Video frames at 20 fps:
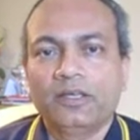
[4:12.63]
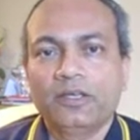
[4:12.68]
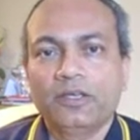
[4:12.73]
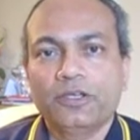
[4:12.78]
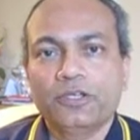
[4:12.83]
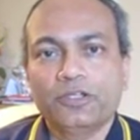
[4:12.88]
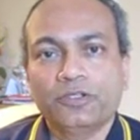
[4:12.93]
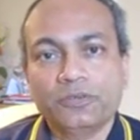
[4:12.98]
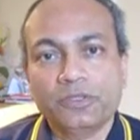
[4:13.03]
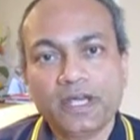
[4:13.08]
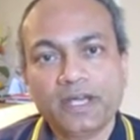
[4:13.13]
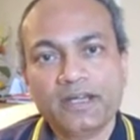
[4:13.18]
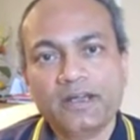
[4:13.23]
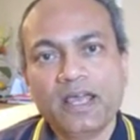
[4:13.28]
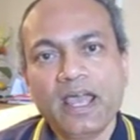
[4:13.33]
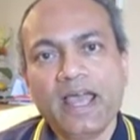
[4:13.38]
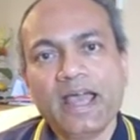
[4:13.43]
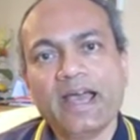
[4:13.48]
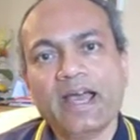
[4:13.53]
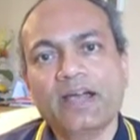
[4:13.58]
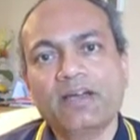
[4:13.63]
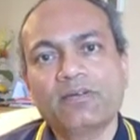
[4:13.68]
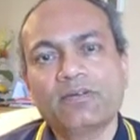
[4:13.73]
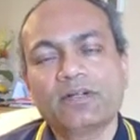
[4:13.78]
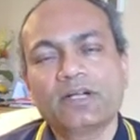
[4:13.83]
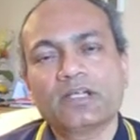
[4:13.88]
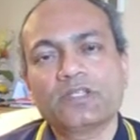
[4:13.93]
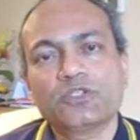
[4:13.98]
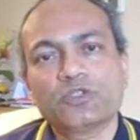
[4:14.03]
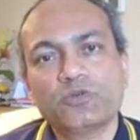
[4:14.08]
You then
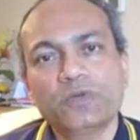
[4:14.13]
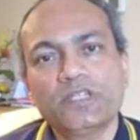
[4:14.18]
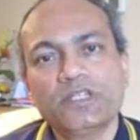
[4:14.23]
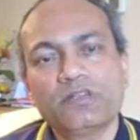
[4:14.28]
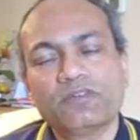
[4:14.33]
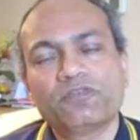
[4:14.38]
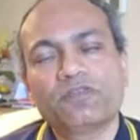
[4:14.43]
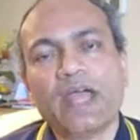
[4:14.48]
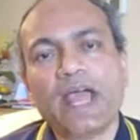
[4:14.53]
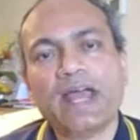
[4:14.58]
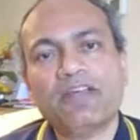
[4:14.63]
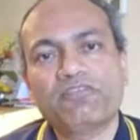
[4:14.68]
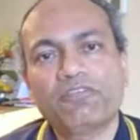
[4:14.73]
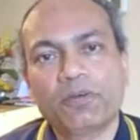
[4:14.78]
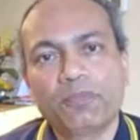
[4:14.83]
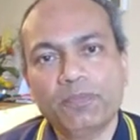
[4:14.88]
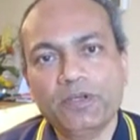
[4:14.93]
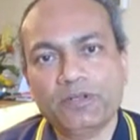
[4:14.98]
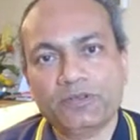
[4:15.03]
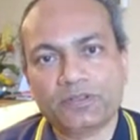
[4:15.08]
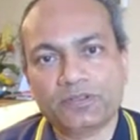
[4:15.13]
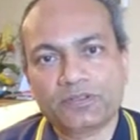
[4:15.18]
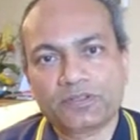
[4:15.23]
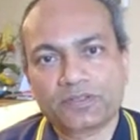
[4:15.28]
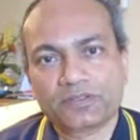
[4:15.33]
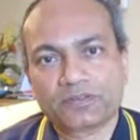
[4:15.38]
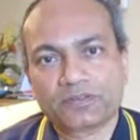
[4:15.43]
have a suite of attributes.